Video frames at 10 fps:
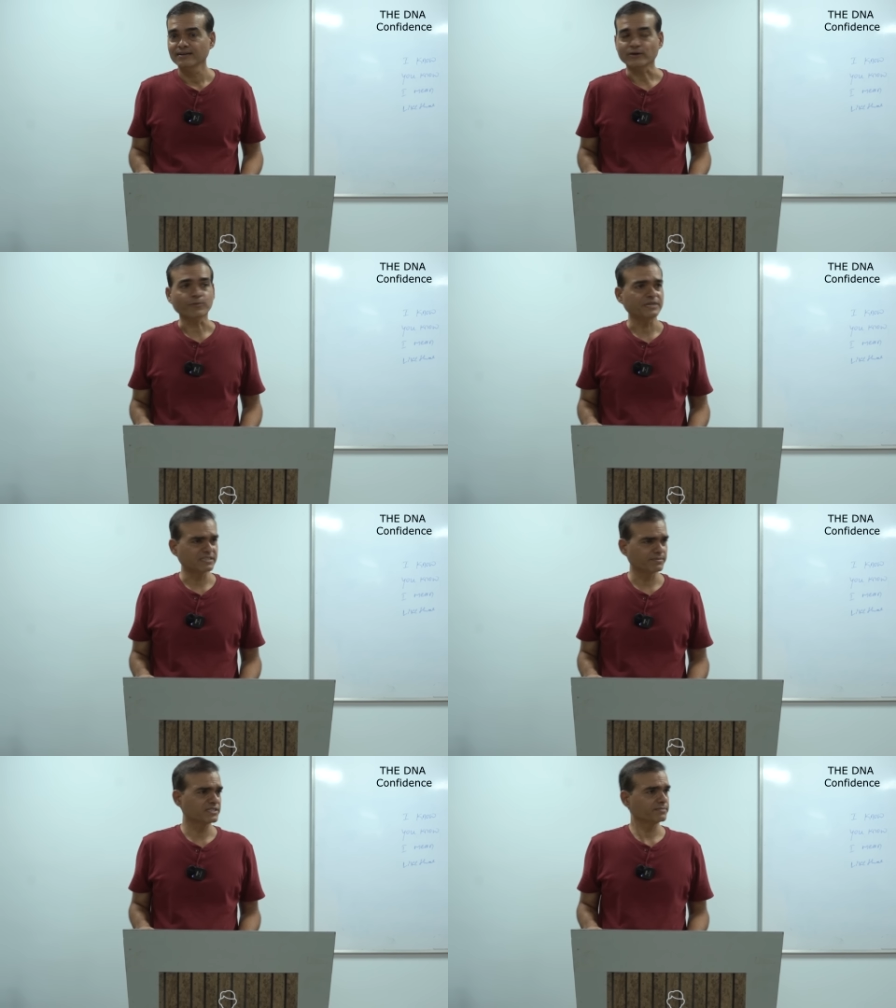A lot of
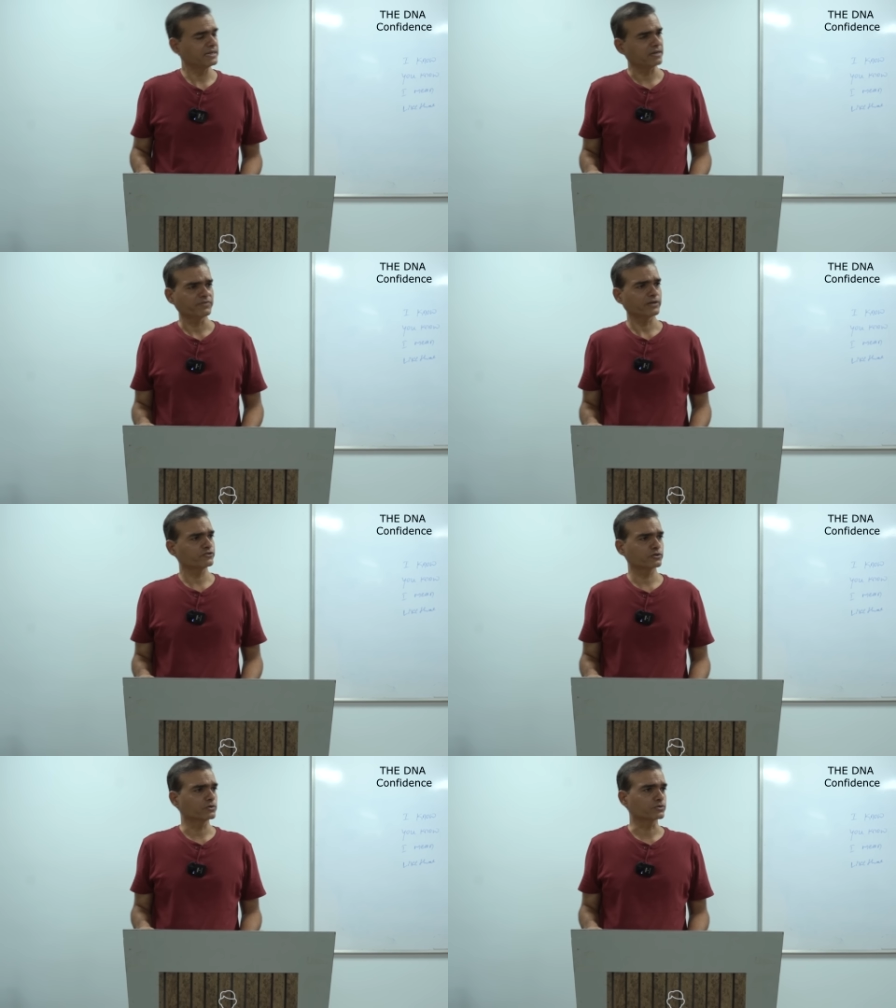pessimism in life. I
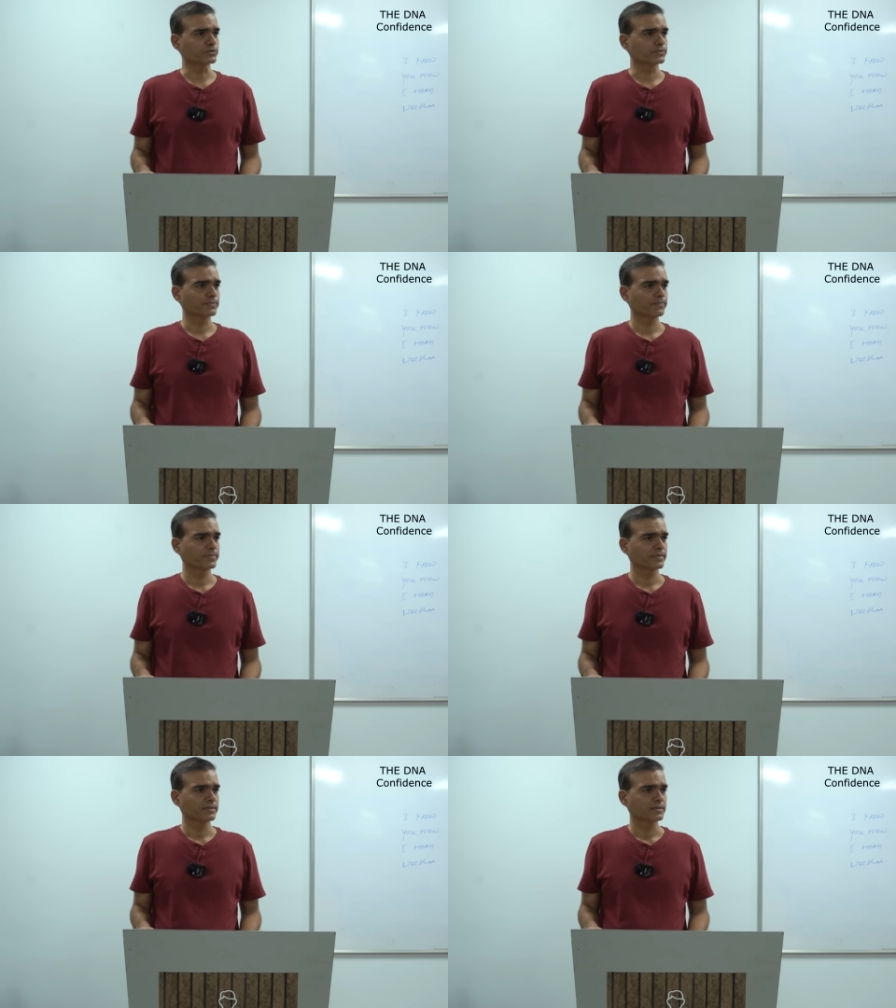also go through.
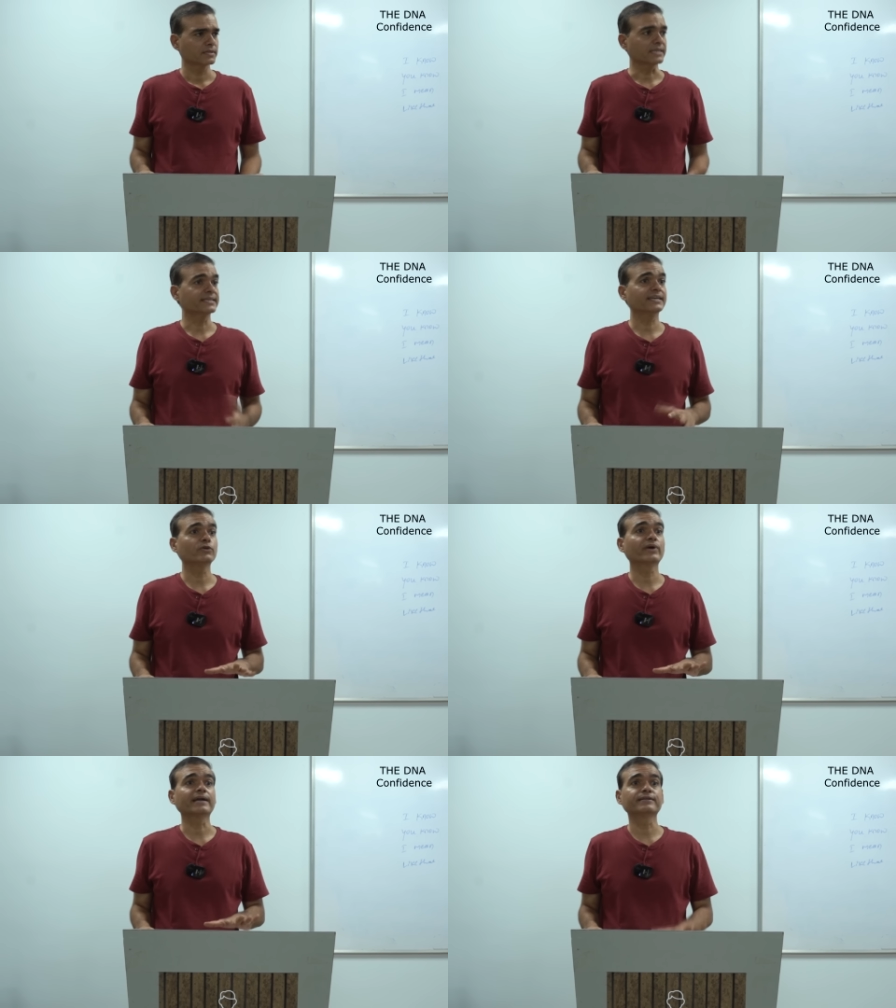And then I
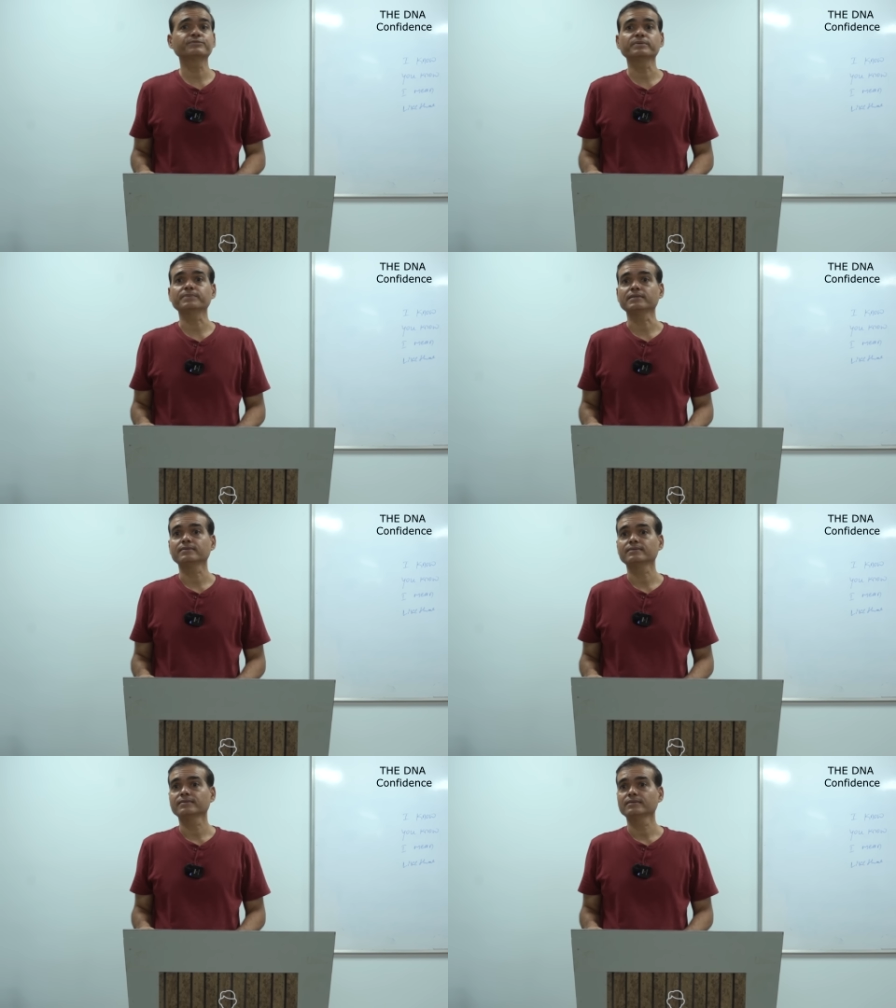look at these people.
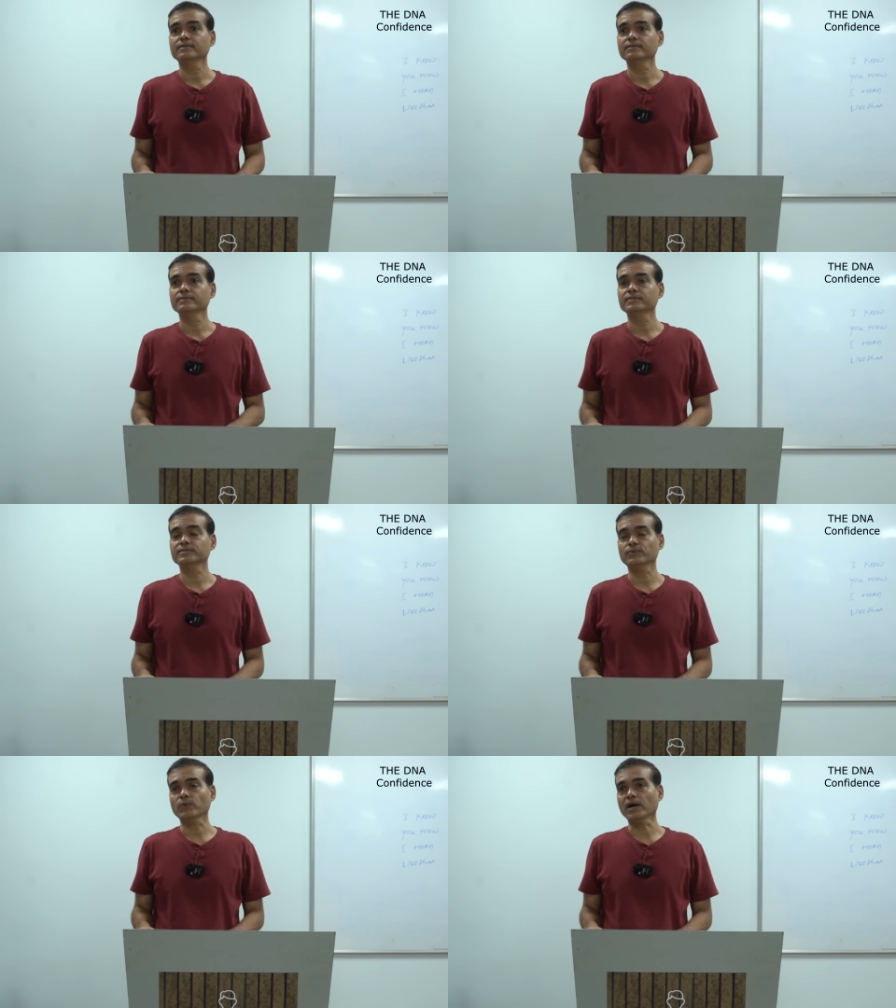
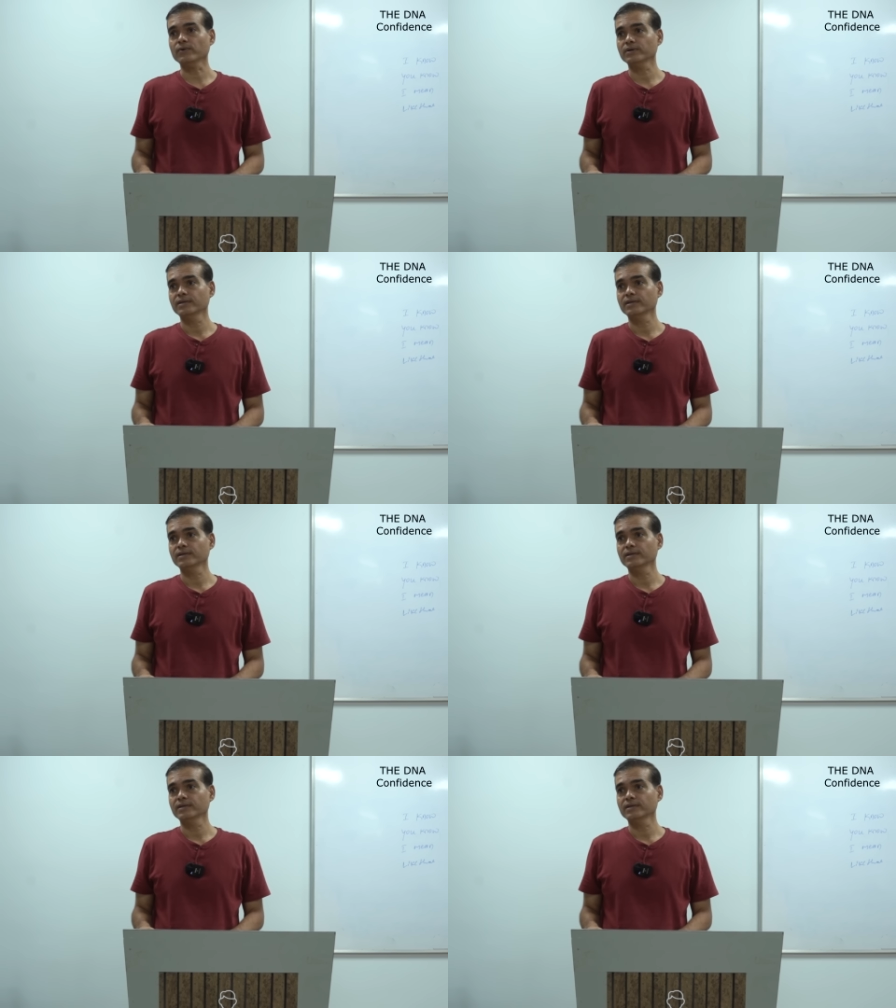Wow.